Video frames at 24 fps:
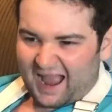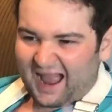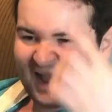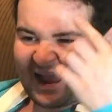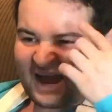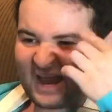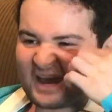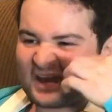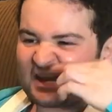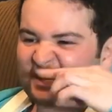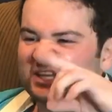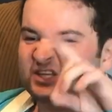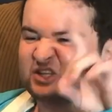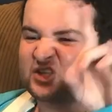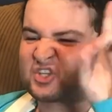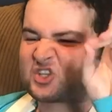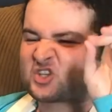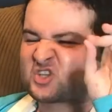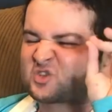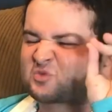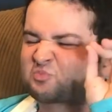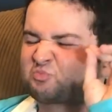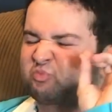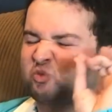I
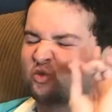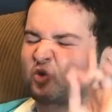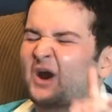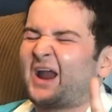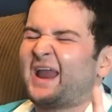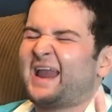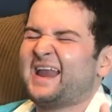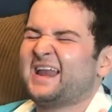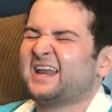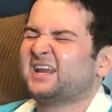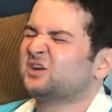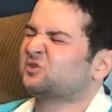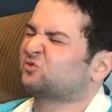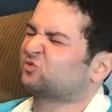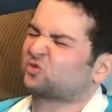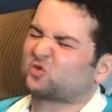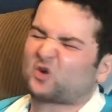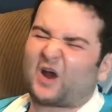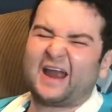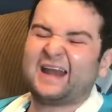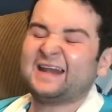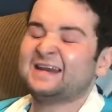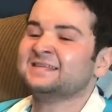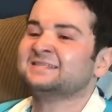sprang
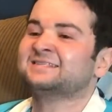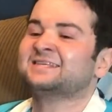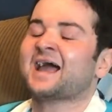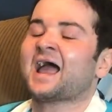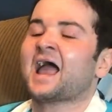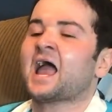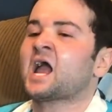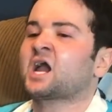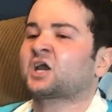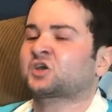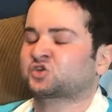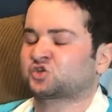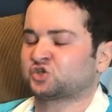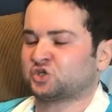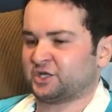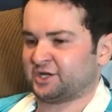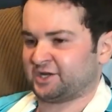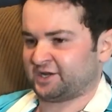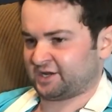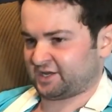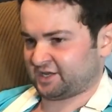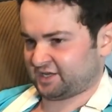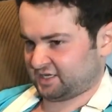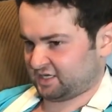right into
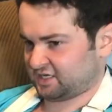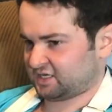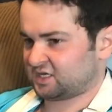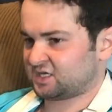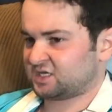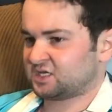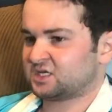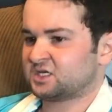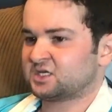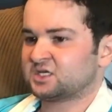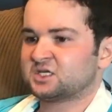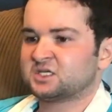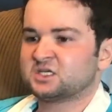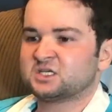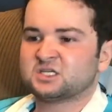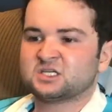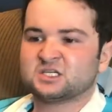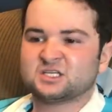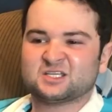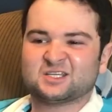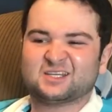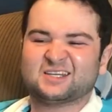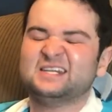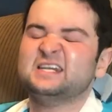action.
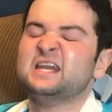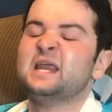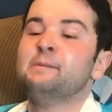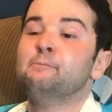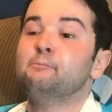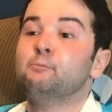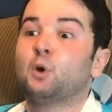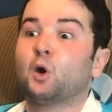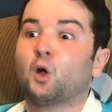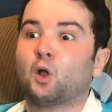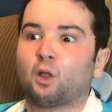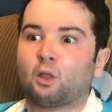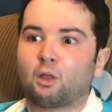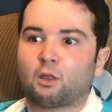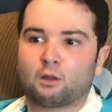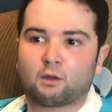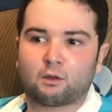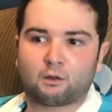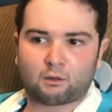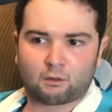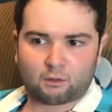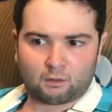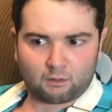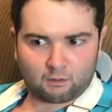Nimble,
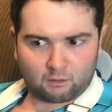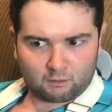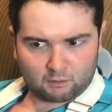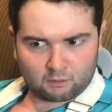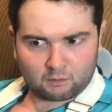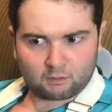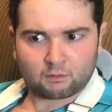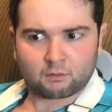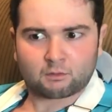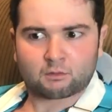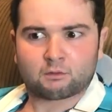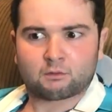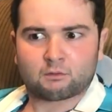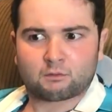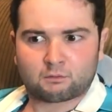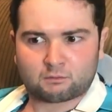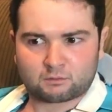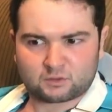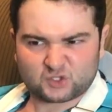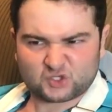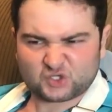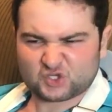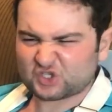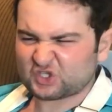
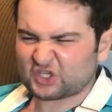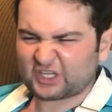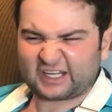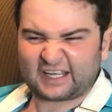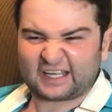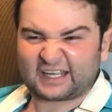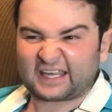just like a